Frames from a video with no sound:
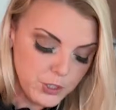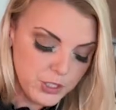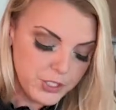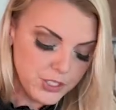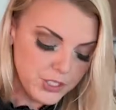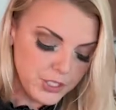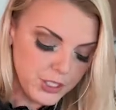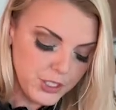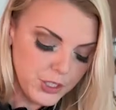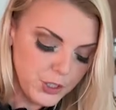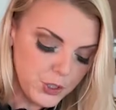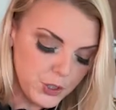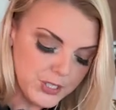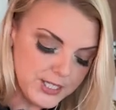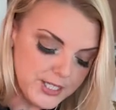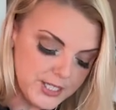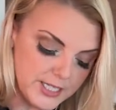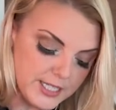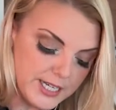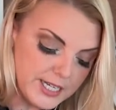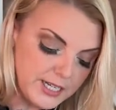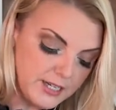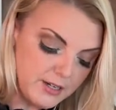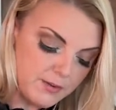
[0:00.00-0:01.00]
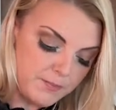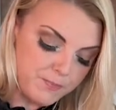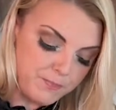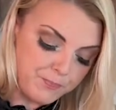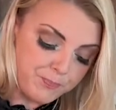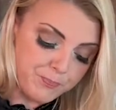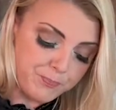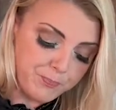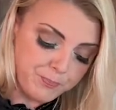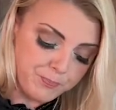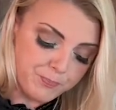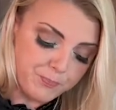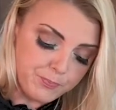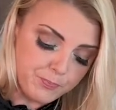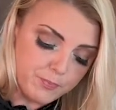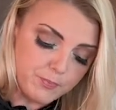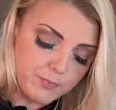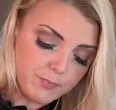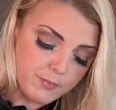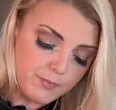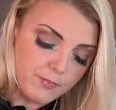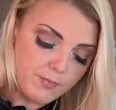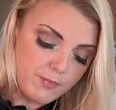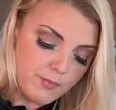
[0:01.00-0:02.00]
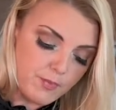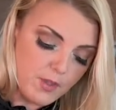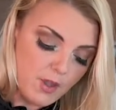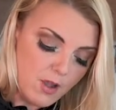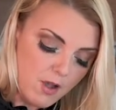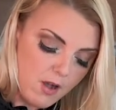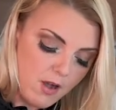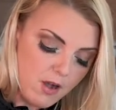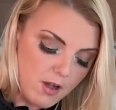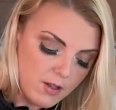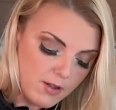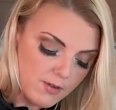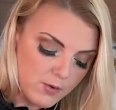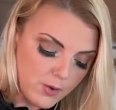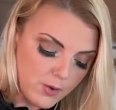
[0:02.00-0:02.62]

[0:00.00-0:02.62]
just gonna drizzle in olive